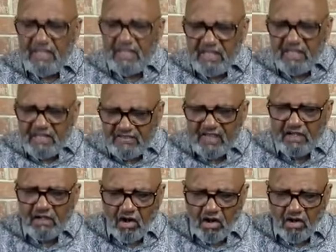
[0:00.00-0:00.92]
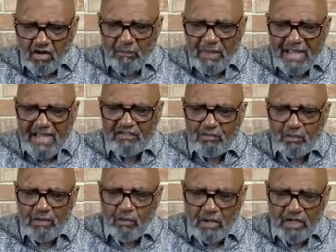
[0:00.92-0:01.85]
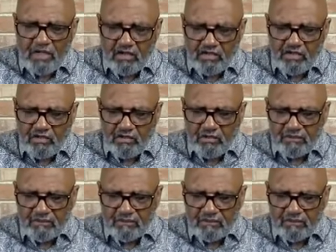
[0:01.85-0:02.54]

peace and calm as we wait on you.